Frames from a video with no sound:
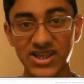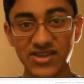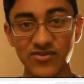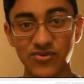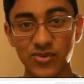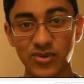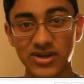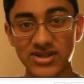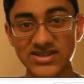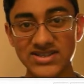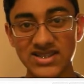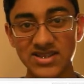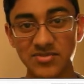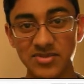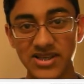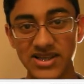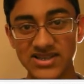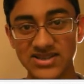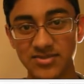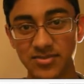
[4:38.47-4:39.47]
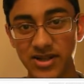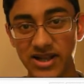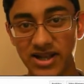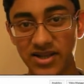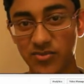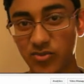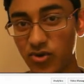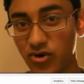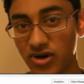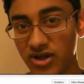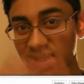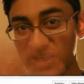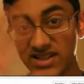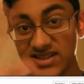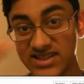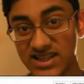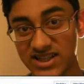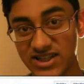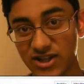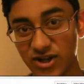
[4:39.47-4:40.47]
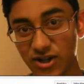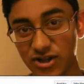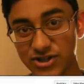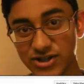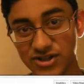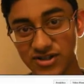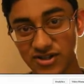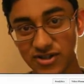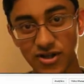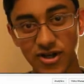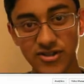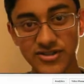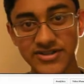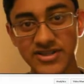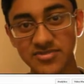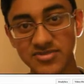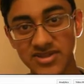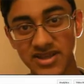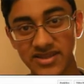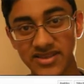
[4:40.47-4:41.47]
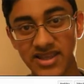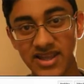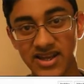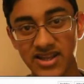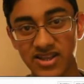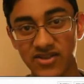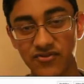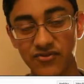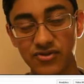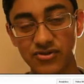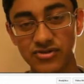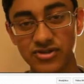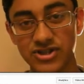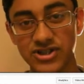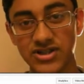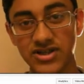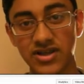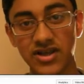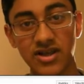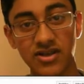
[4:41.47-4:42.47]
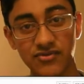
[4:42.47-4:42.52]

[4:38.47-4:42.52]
If you want to see me explaining more technological concepts like that in the future,